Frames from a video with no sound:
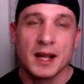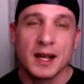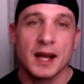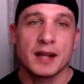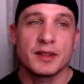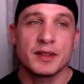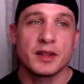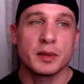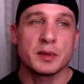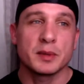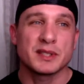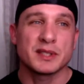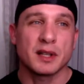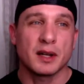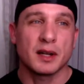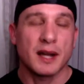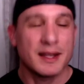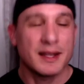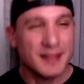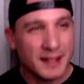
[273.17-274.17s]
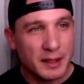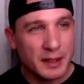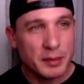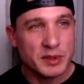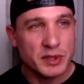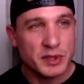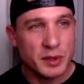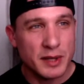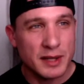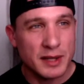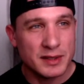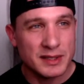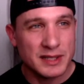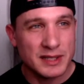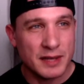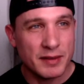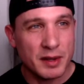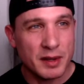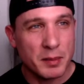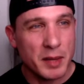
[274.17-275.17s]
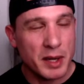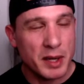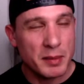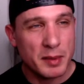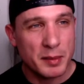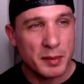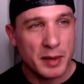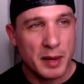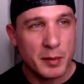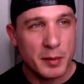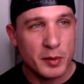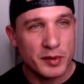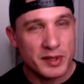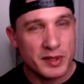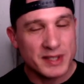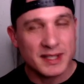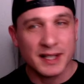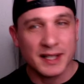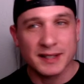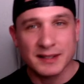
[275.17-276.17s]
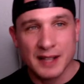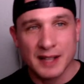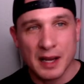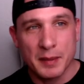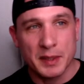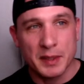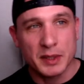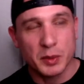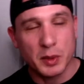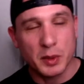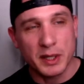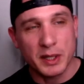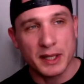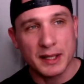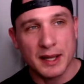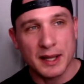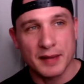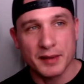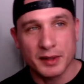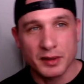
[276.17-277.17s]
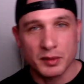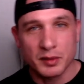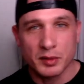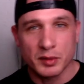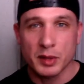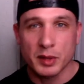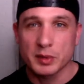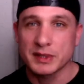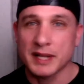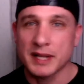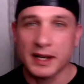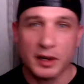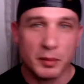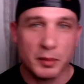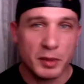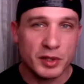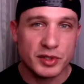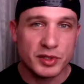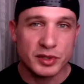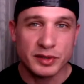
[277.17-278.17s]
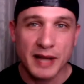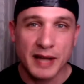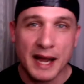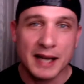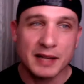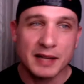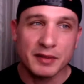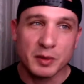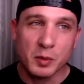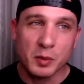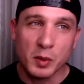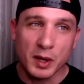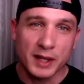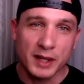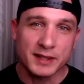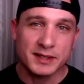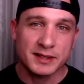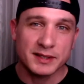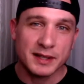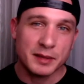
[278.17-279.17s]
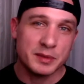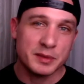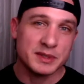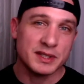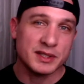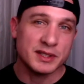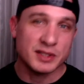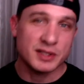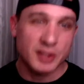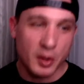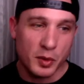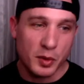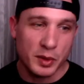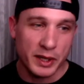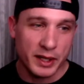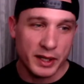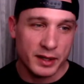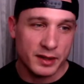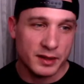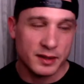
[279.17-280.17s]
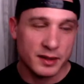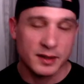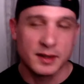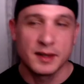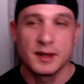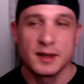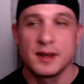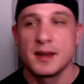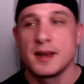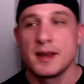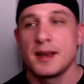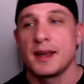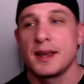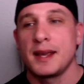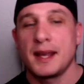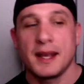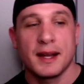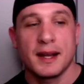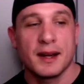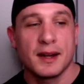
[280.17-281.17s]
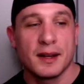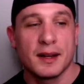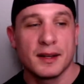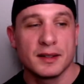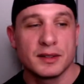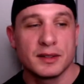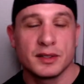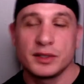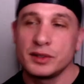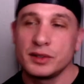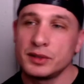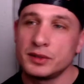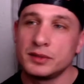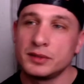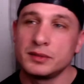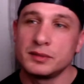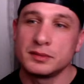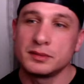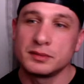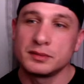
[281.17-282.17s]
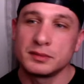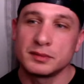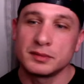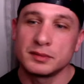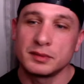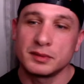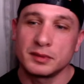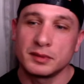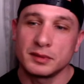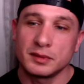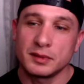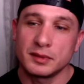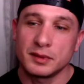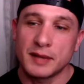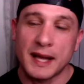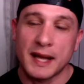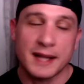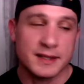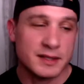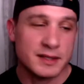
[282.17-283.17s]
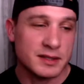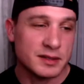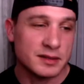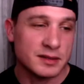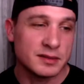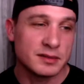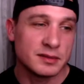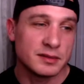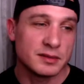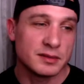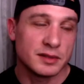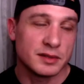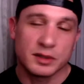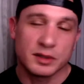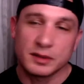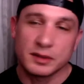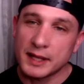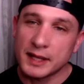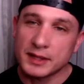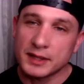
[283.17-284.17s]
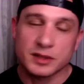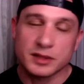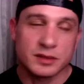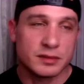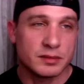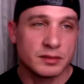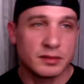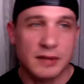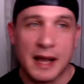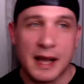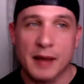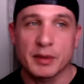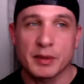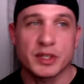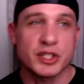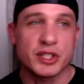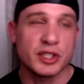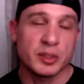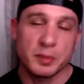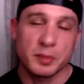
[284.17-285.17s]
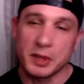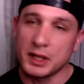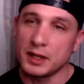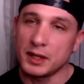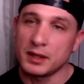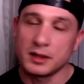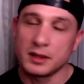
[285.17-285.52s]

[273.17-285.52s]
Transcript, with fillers: there was, a, I think it was two thousand seven, it might have been when I moved the second time in twenty eleven, there was that commercial, Not Even Once, that was the slogan. And uh, dude, that's, that's how it should be.